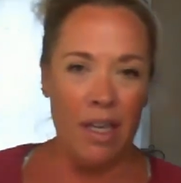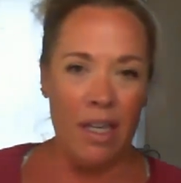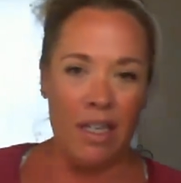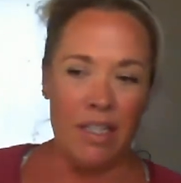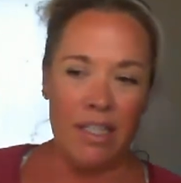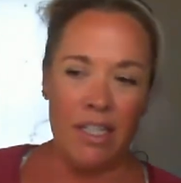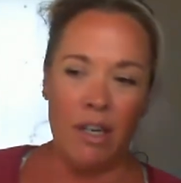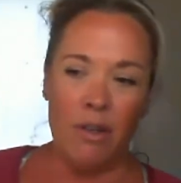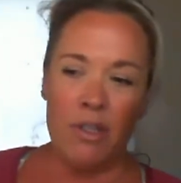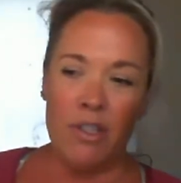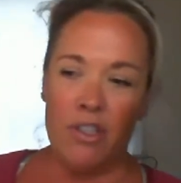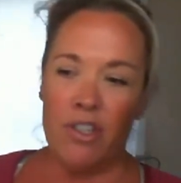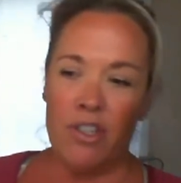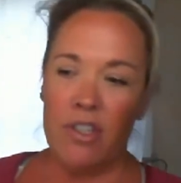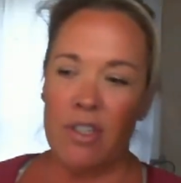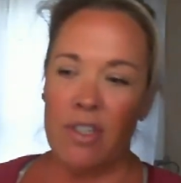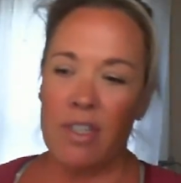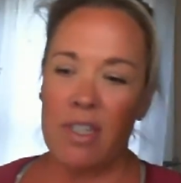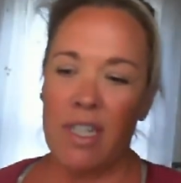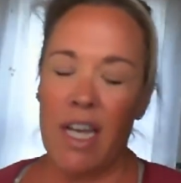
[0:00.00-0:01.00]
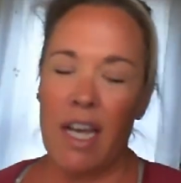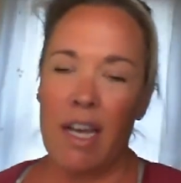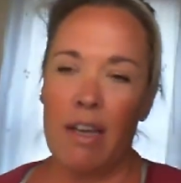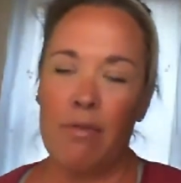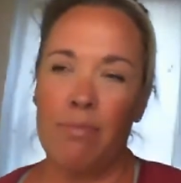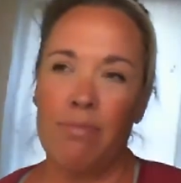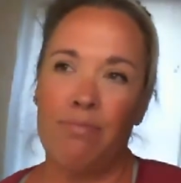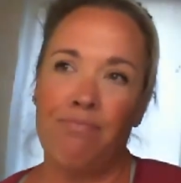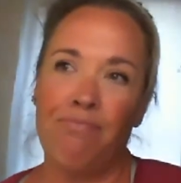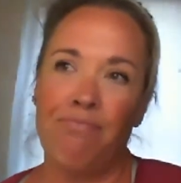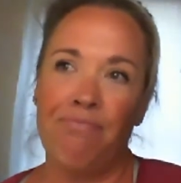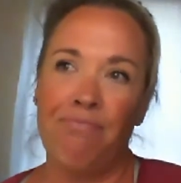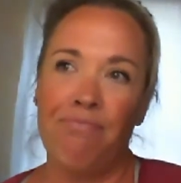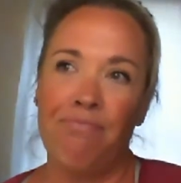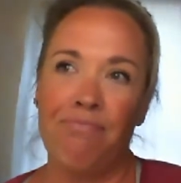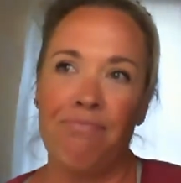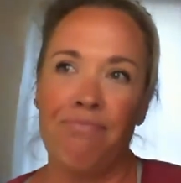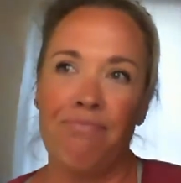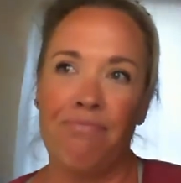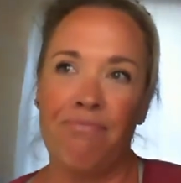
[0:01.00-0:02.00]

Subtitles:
So it's just, I